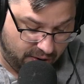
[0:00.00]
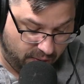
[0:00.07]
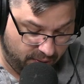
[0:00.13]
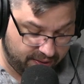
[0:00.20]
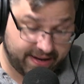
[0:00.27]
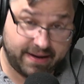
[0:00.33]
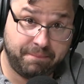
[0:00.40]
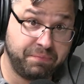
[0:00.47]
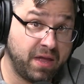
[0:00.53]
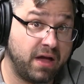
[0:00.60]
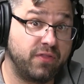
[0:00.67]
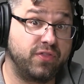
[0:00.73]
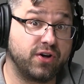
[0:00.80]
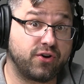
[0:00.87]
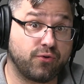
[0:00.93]
Coin,
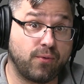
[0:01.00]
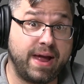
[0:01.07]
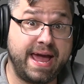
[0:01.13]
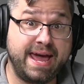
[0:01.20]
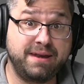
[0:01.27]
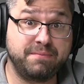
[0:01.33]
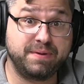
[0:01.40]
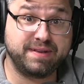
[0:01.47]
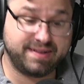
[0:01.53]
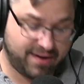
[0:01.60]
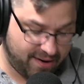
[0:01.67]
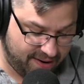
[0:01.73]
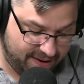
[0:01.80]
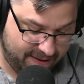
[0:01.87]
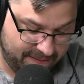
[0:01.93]
the Grand
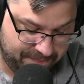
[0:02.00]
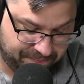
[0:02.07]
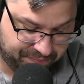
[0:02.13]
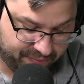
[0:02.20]
Bazaar,